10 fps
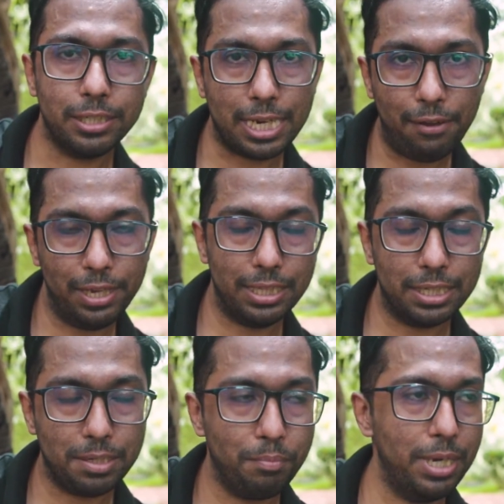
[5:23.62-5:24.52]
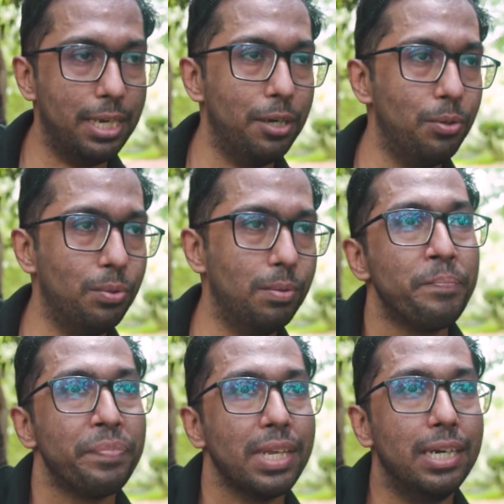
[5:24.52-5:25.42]
traveling that somebody can do.
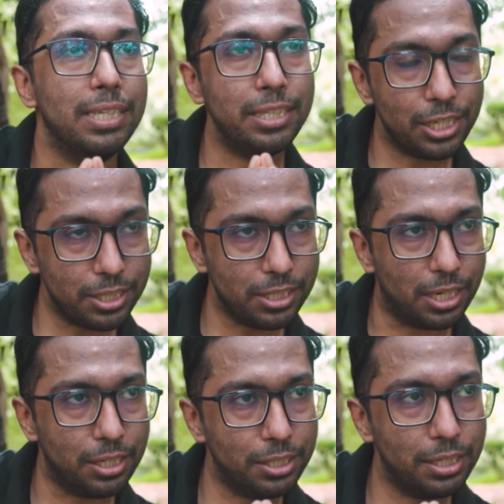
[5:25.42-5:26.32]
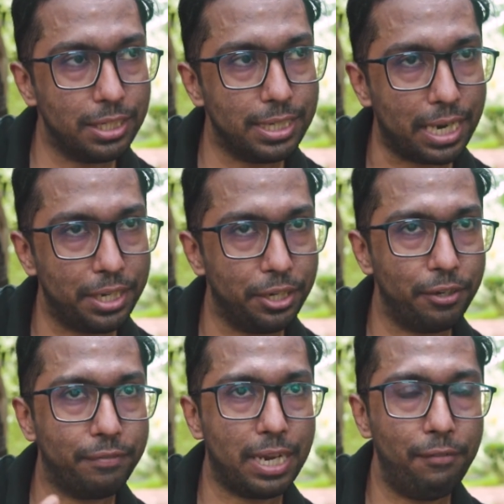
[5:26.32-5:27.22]
Then there is another
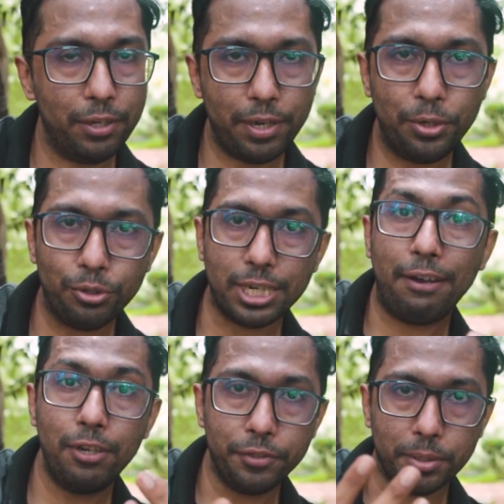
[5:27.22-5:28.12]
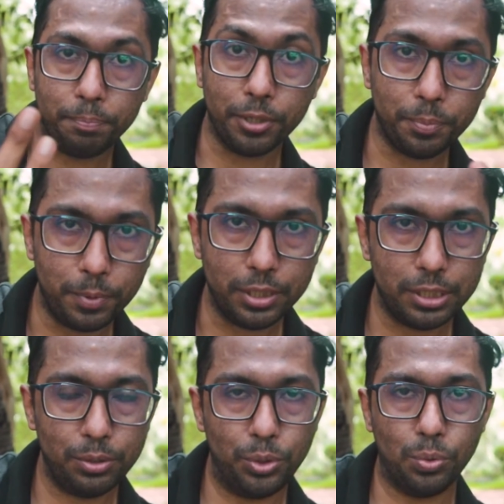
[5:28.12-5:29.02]
category of traveling where you travel with a
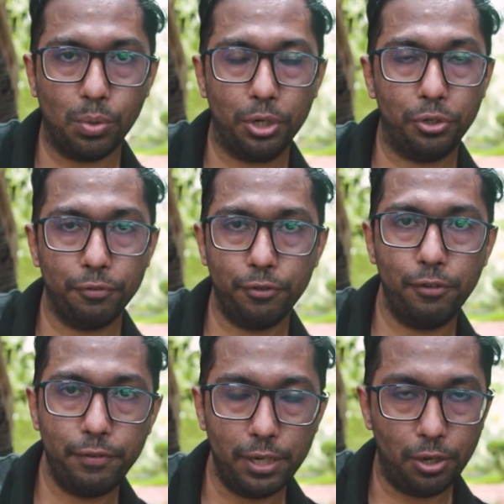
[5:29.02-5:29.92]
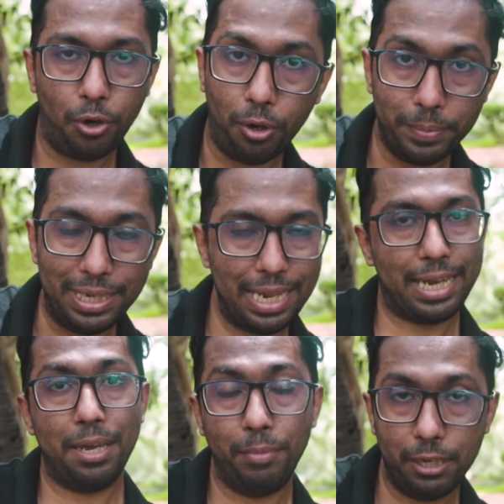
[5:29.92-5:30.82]
purpose. You want to fulfill a hobby,
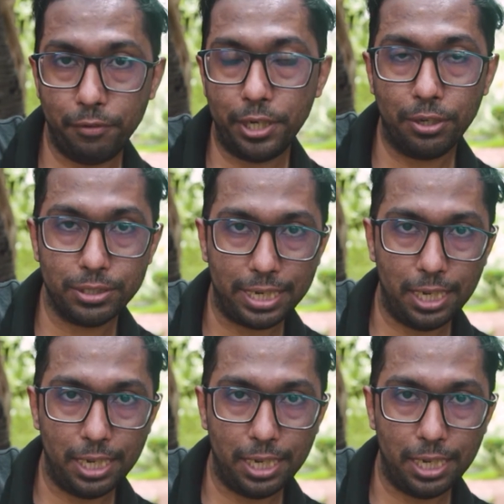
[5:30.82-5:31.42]
like I make videos, I